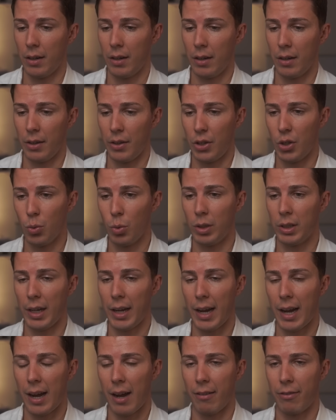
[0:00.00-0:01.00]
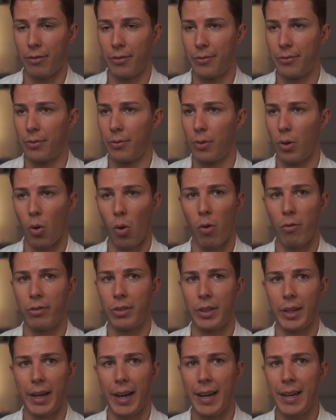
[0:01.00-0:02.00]
You will have
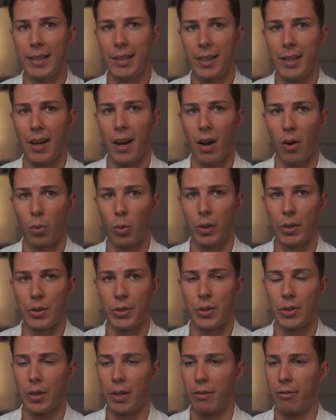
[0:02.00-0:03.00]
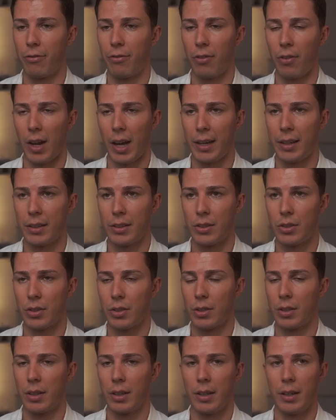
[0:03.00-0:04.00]
over 80 hours of
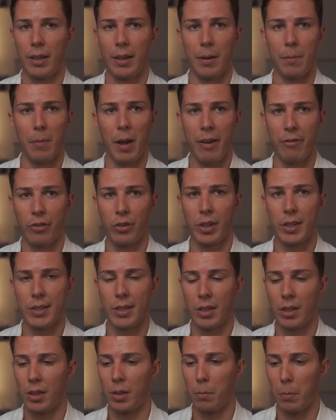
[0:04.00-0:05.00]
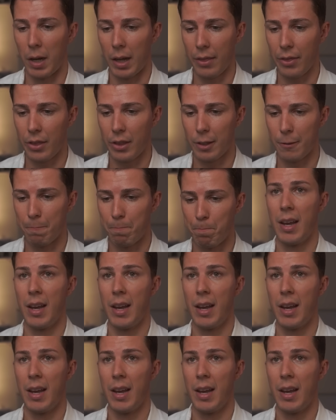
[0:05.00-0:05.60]
flights every single month.